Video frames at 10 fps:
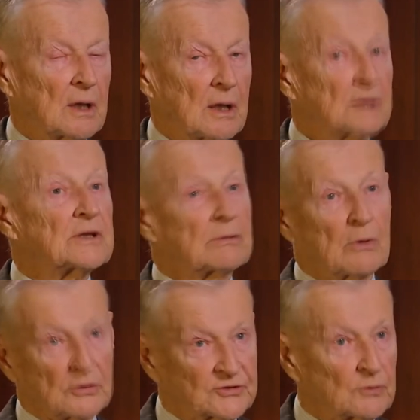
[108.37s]
And they were
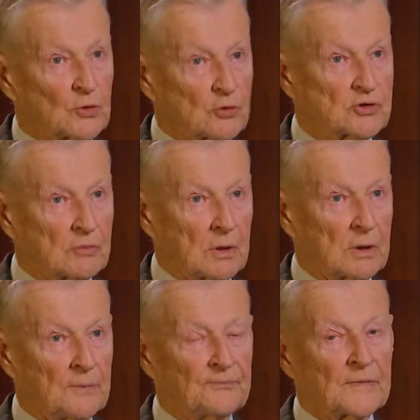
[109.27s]
also mutual,
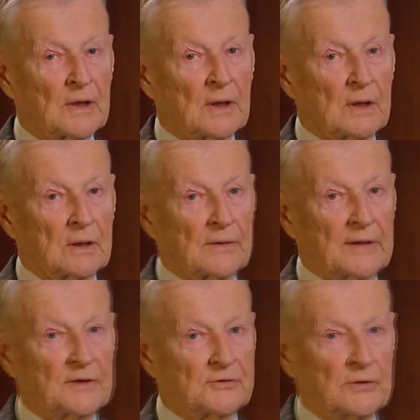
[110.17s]
that
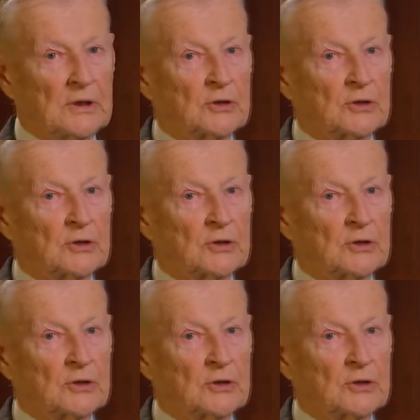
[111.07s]
it really